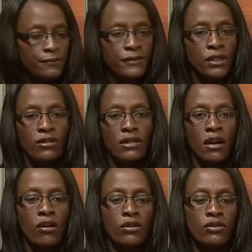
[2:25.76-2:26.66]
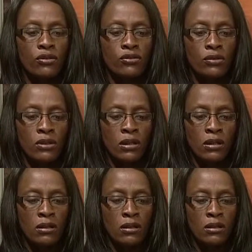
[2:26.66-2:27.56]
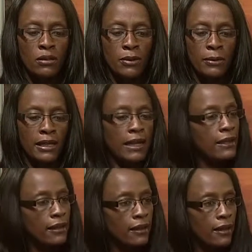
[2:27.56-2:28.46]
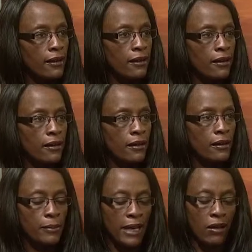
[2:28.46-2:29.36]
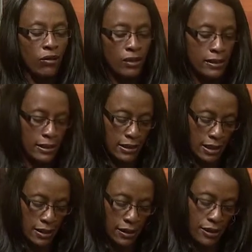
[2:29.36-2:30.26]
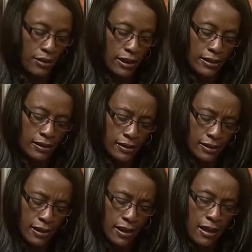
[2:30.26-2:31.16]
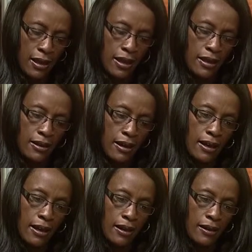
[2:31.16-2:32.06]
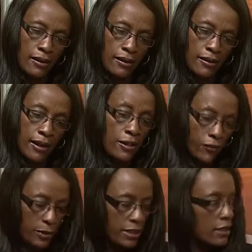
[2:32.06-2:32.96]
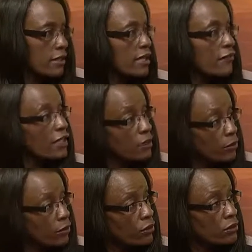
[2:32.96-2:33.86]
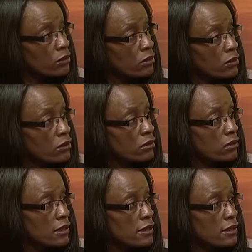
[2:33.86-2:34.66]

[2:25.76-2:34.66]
because they are also promulgated by law, just like the regulations, and the information is available. The